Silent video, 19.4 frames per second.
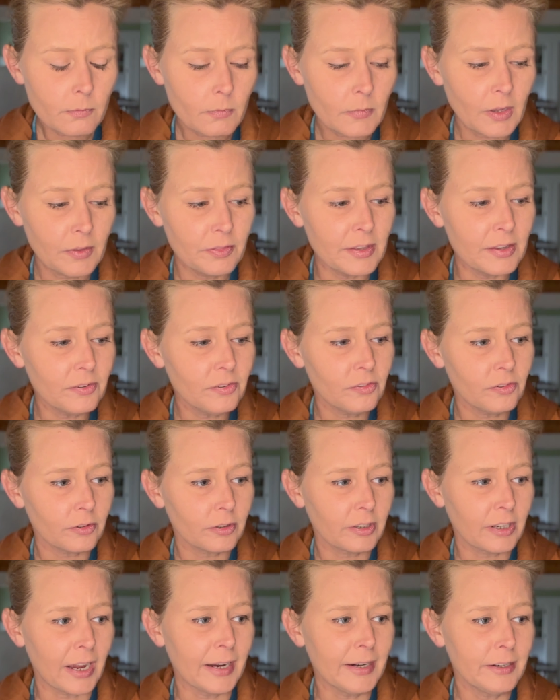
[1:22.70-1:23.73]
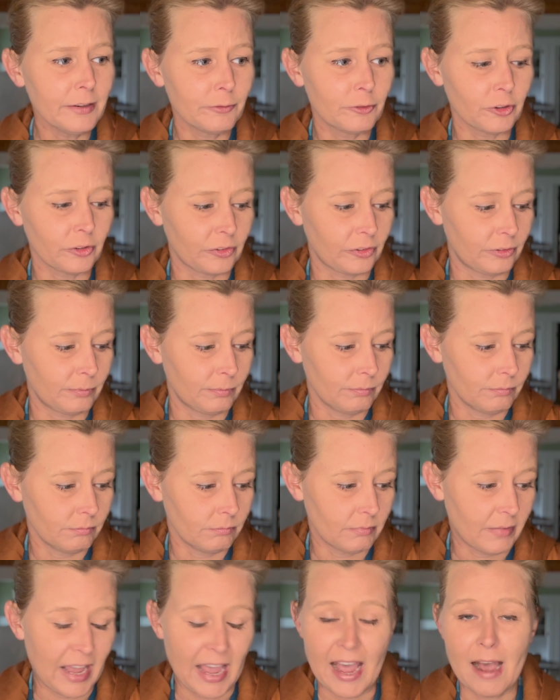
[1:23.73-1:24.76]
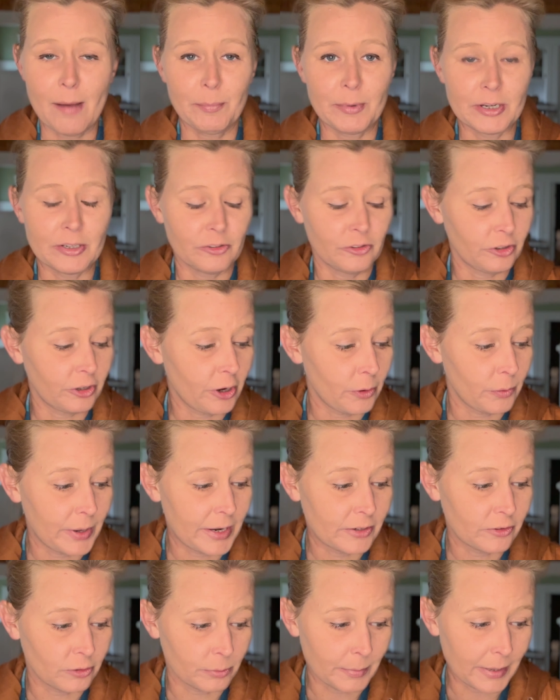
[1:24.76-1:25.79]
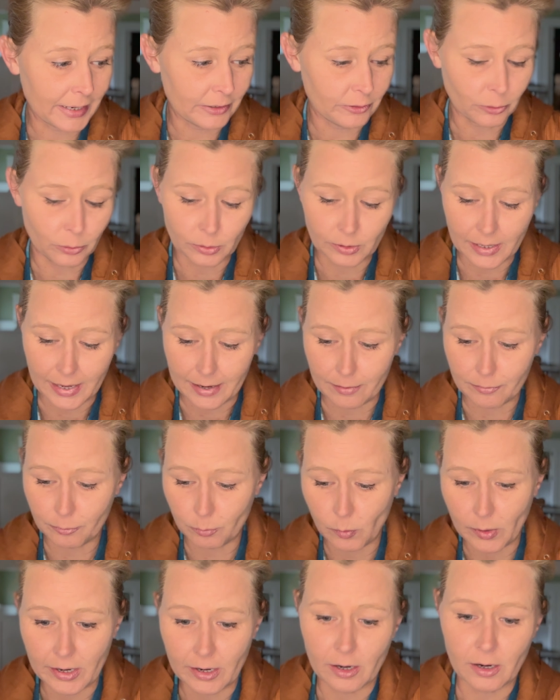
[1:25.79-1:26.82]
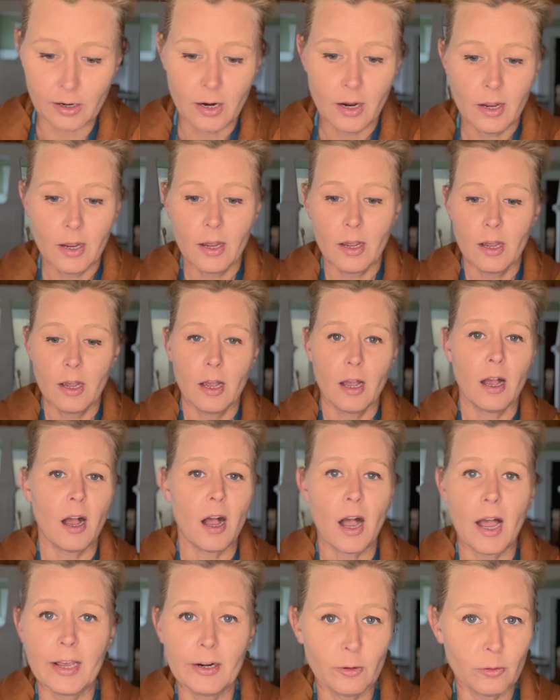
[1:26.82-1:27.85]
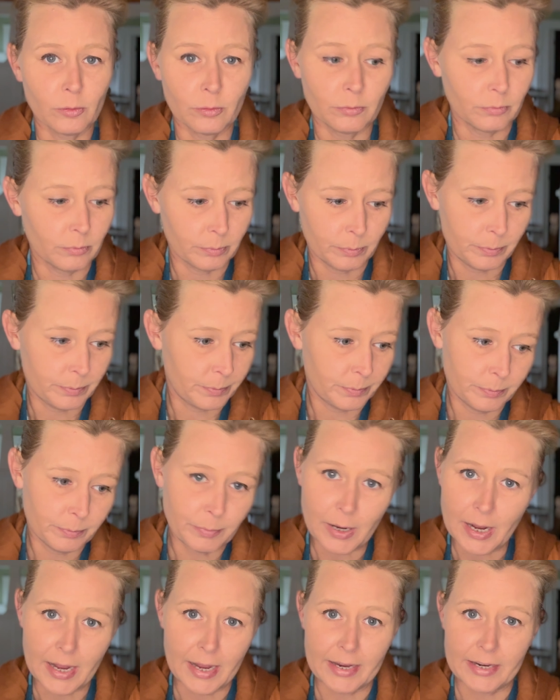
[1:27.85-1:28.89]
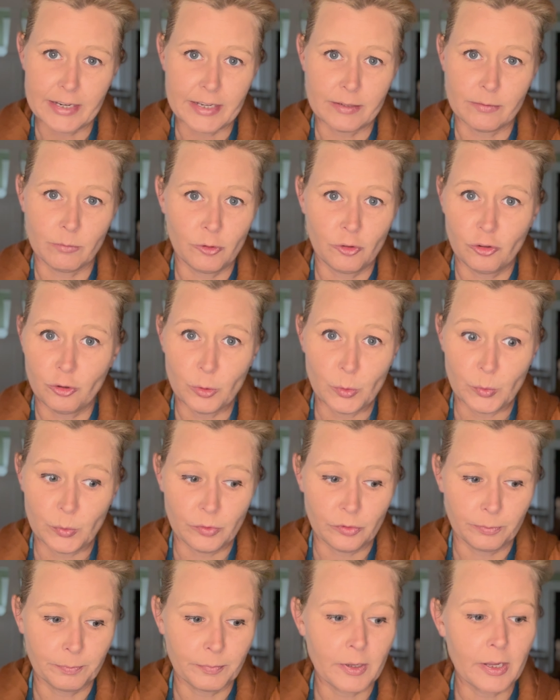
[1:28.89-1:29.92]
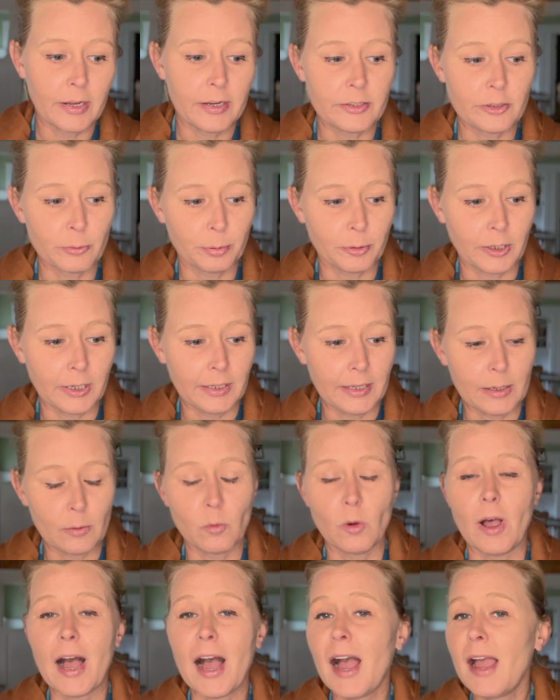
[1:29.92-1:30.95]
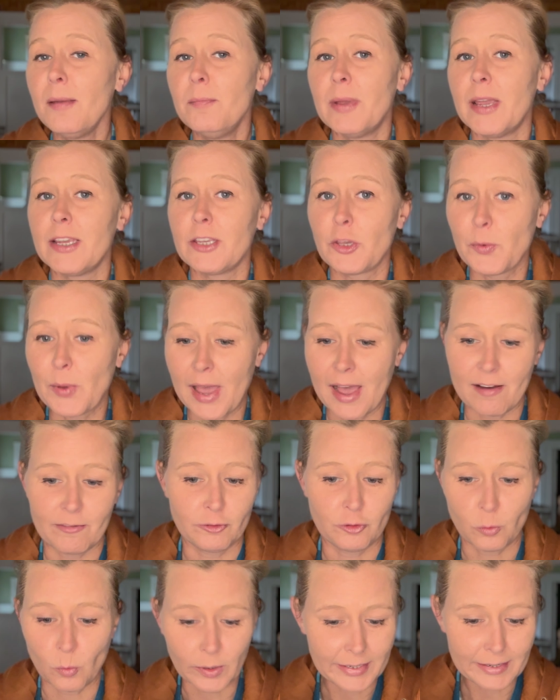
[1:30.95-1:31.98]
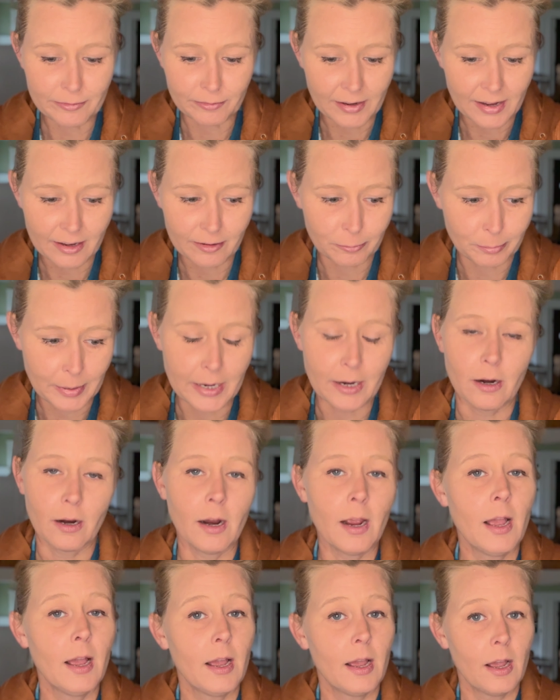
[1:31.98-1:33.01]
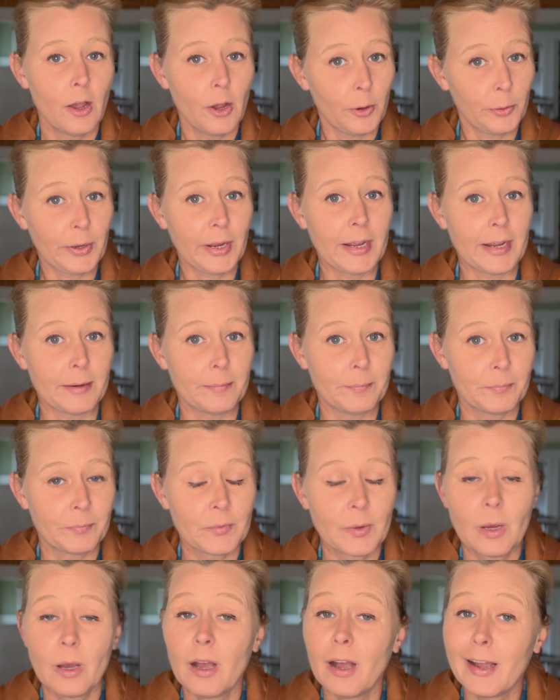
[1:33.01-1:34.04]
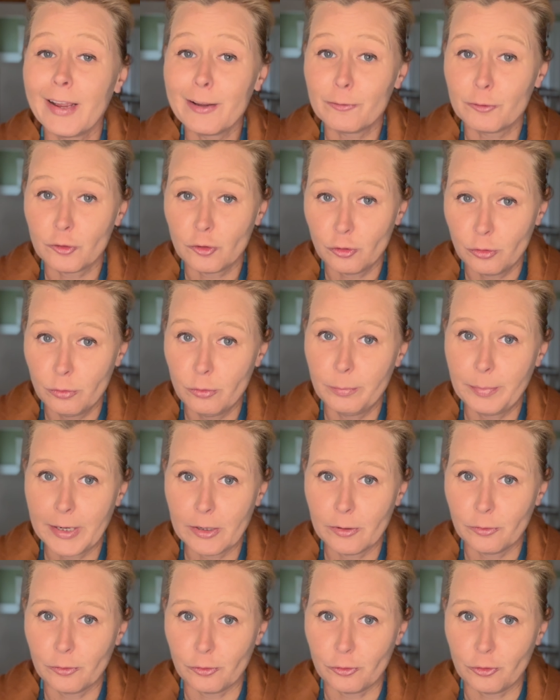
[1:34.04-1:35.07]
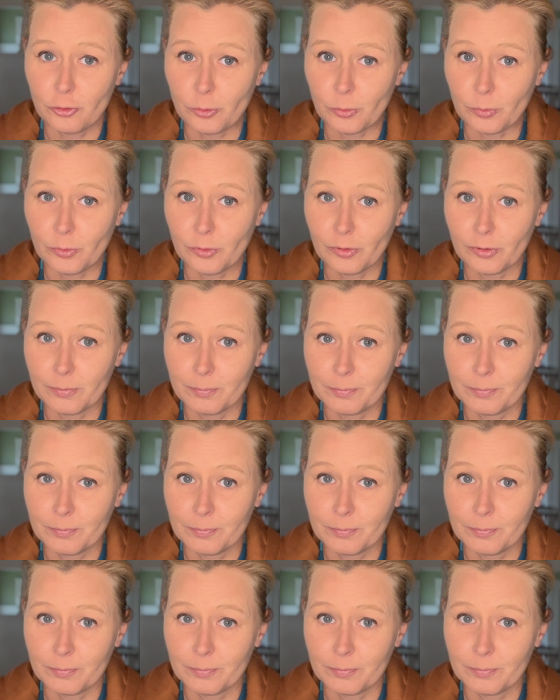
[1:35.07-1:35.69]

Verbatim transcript: this kind of just happened to go into my adult life where I don't buy shoes. And you're probably like, well, I bet you have 25 pair. Okay, I have two pairs of shoes.